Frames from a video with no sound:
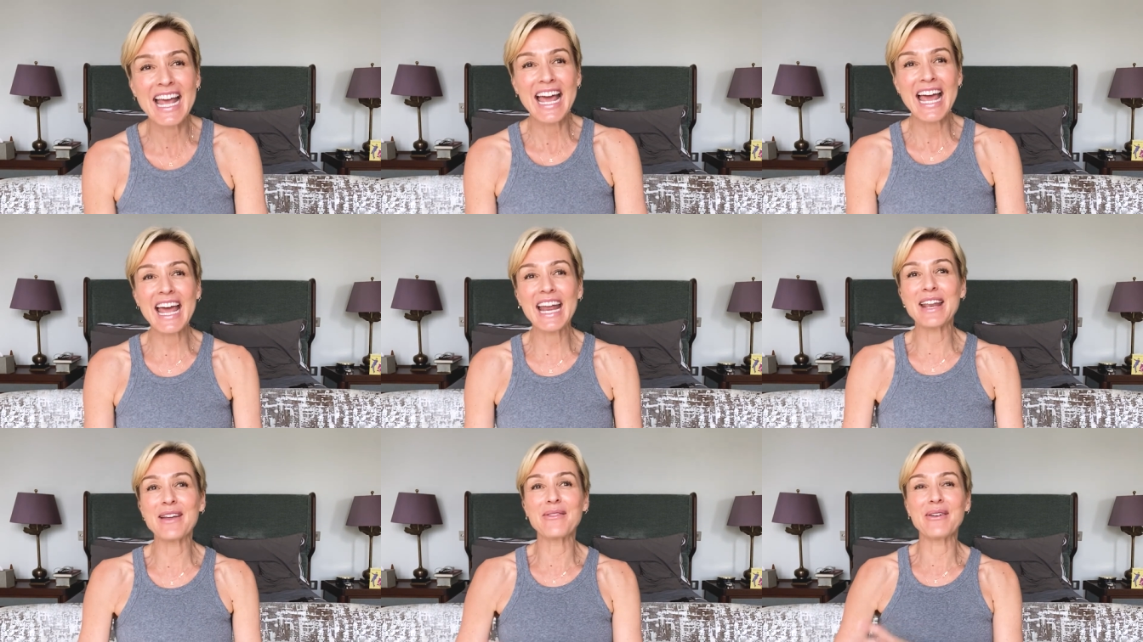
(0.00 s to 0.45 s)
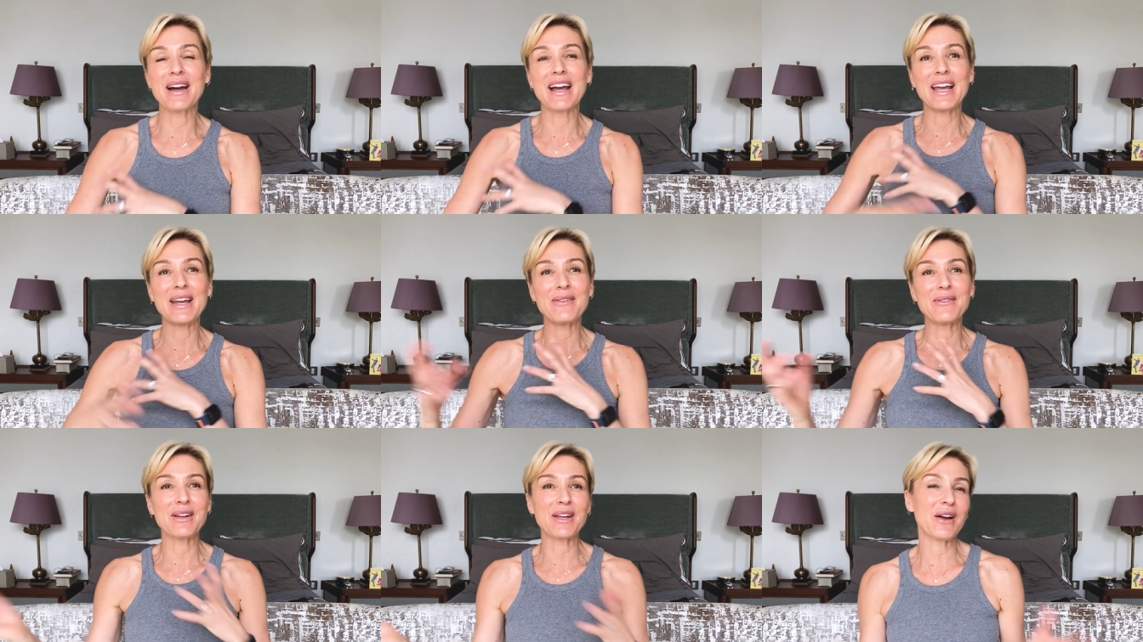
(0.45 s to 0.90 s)

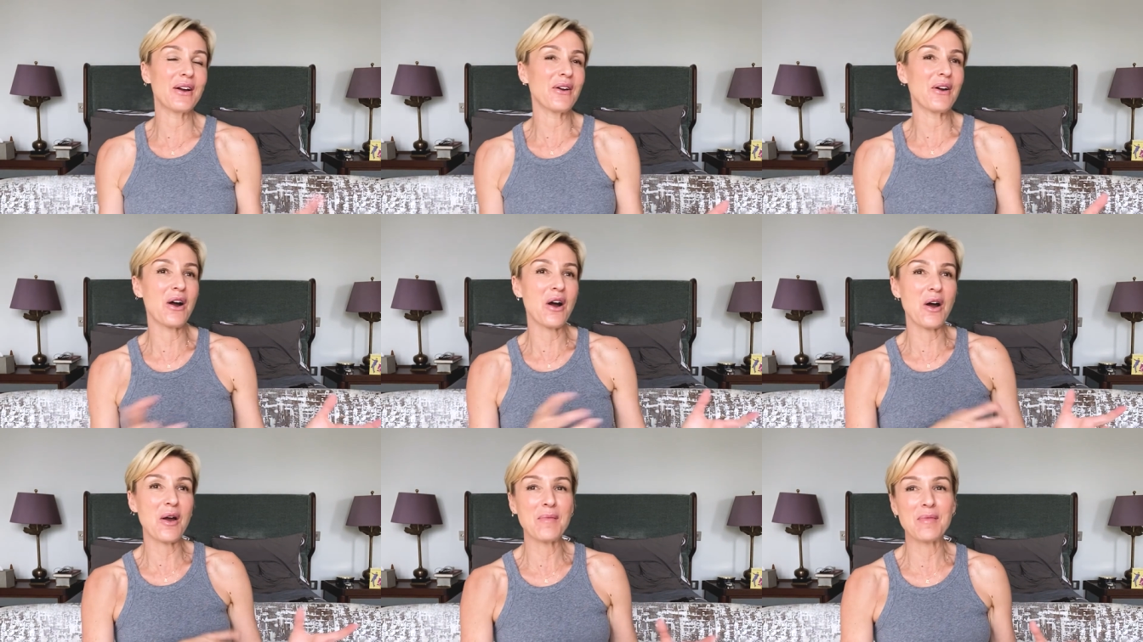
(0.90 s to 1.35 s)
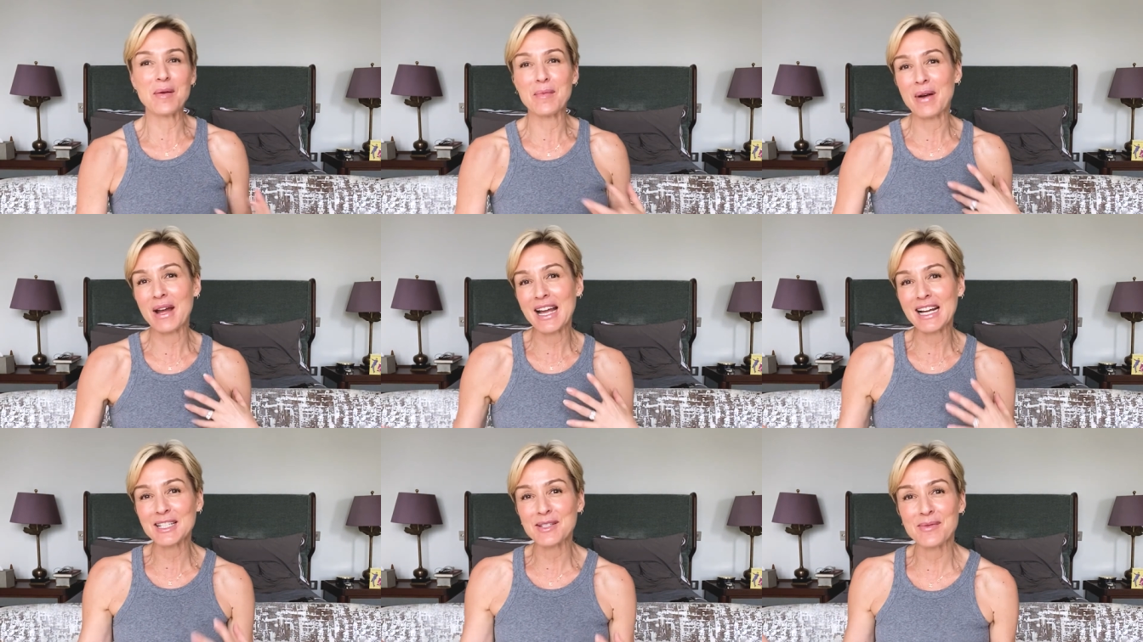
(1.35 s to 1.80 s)
Anyway, we go home, then
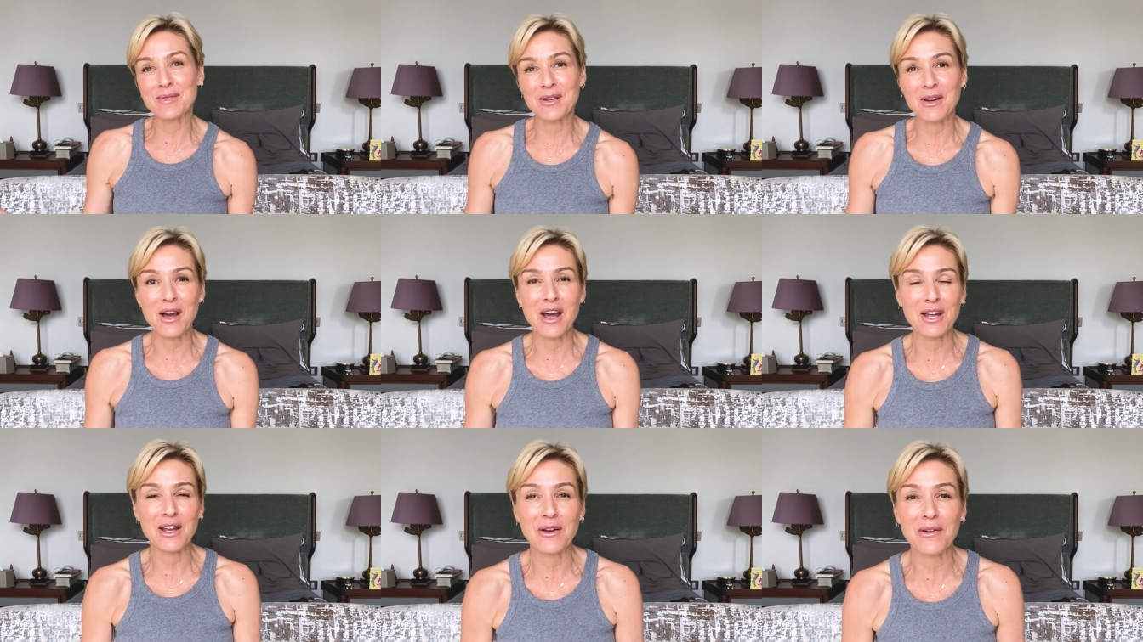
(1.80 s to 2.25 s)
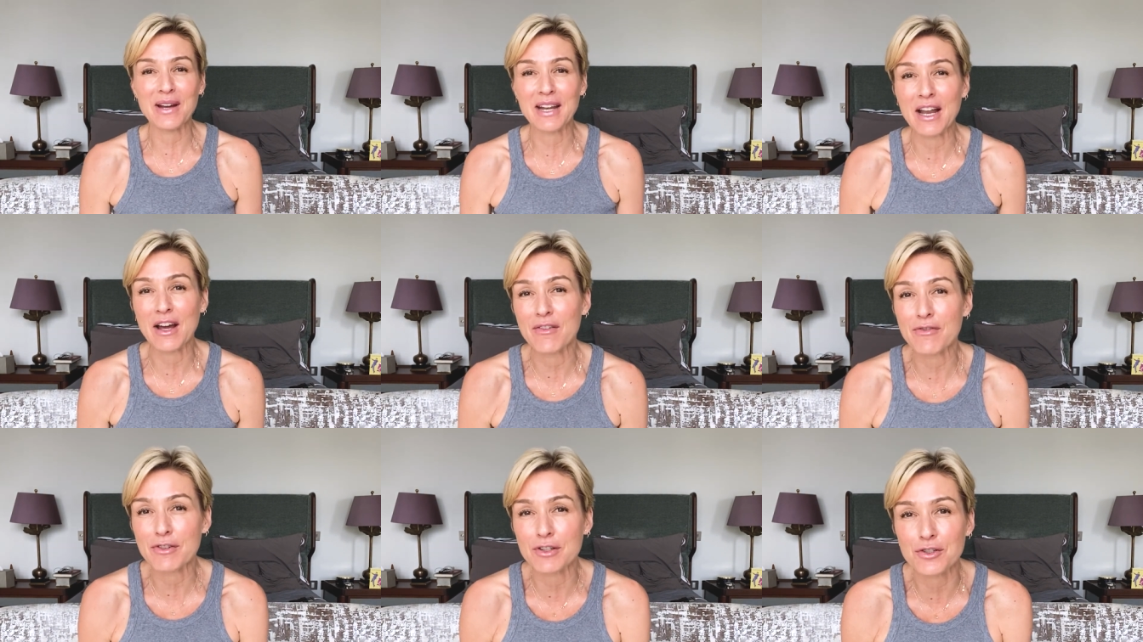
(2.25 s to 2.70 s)
my husband and I are going
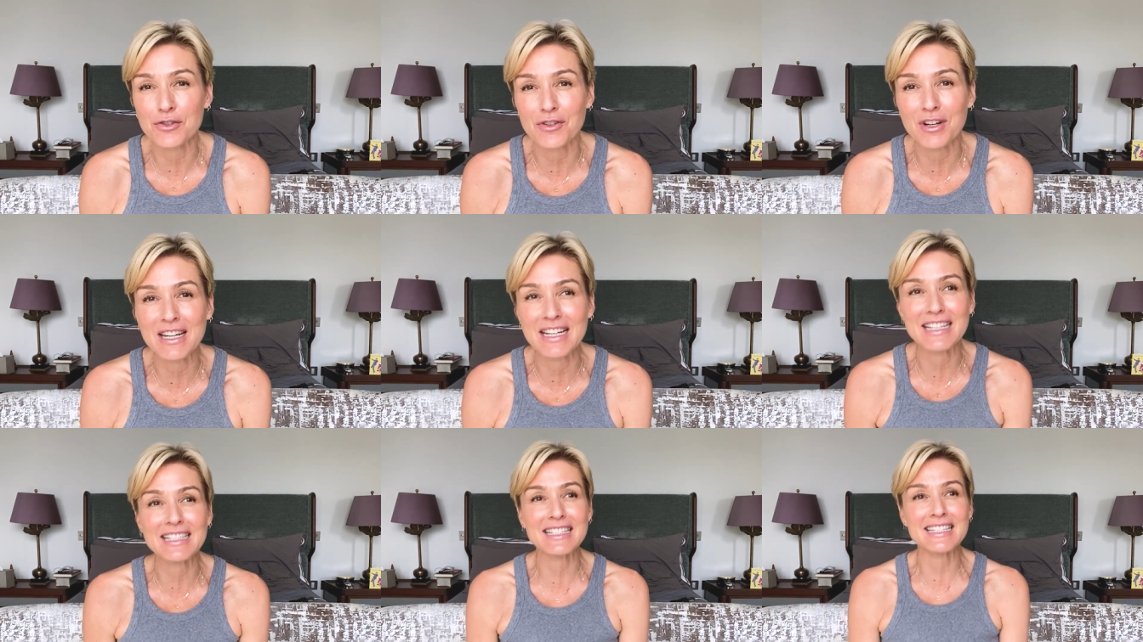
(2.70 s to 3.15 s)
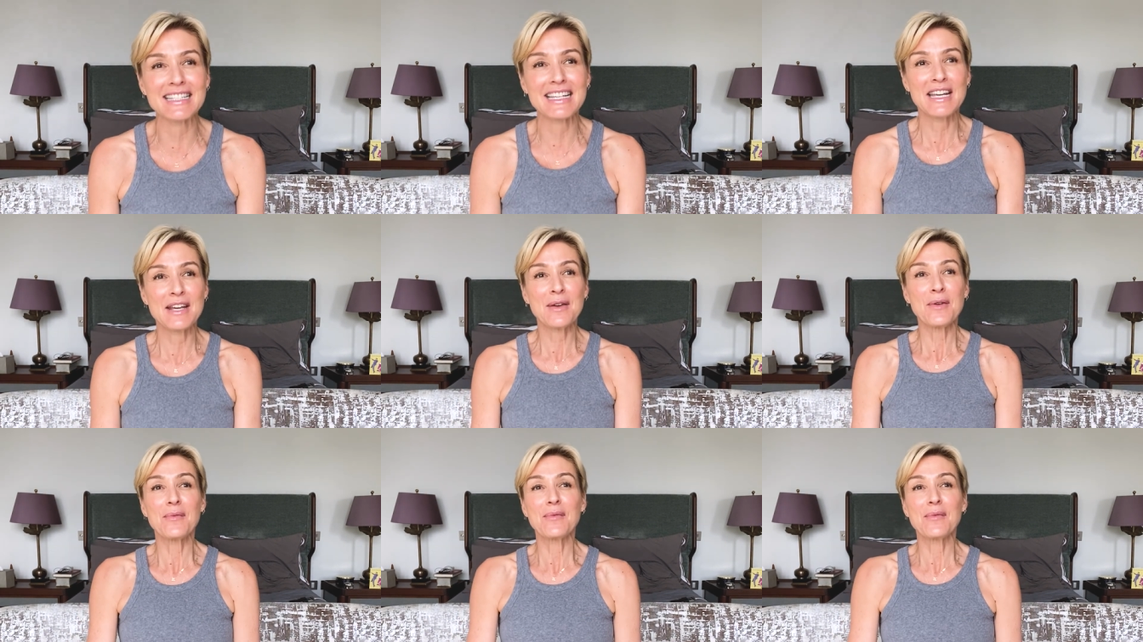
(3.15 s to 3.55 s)
out for drinks.